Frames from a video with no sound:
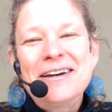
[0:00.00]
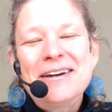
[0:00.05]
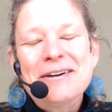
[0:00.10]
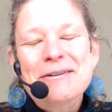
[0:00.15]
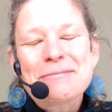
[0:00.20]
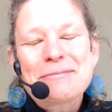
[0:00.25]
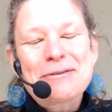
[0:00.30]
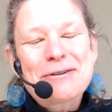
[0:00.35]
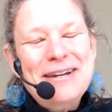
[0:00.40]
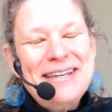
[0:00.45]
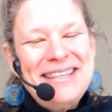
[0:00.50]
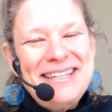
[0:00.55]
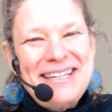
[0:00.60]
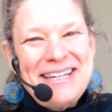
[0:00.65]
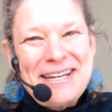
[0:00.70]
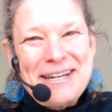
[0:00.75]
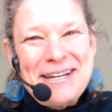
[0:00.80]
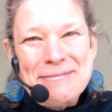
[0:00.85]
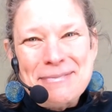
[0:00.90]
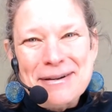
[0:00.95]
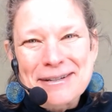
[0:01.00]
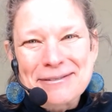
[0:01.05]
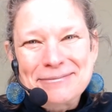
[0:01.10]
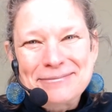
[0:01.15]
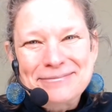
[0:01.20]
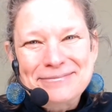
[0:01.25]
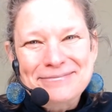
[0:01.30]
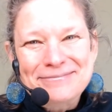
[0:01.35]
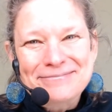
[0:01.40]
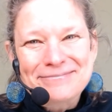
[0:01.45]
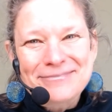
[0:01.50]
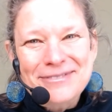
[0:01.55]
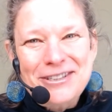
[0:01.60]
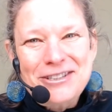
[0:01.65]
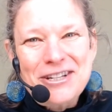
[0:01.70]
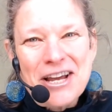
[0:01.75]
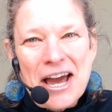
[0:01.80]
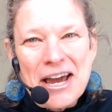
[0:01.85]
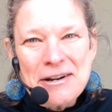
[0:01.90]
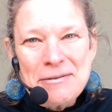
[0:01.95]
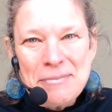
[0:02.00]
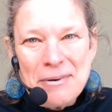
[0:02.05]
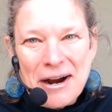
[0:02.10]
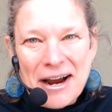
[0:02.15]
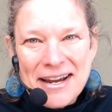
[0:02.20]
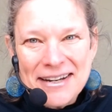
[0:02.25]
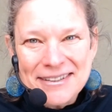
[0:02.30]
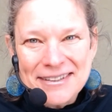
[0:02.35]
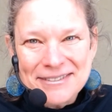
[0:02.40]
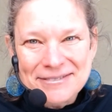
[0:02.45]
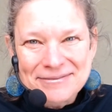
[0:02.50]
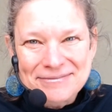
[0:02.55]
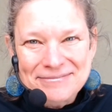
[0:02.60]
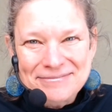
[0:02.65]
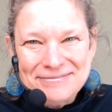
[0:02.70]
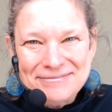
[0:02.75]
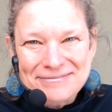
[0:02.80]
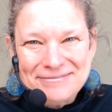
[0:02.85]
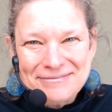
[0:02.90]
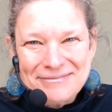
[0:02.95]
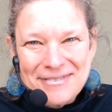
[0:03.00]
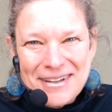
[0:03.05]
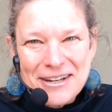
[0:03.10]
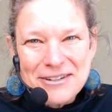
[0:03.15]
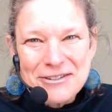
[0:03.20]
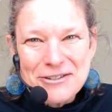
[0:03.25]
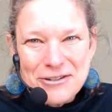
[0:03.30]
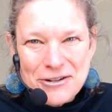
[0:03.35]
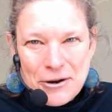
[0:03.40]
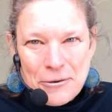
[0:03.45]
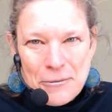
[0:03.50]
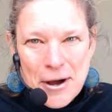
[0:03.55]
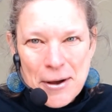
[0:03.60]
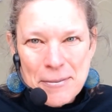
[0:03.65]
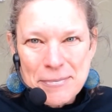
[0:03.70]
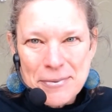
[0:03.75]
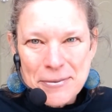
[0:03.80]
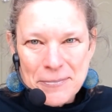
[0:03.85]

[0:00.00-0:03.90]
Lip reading: breathe deep, shine bright, and show up.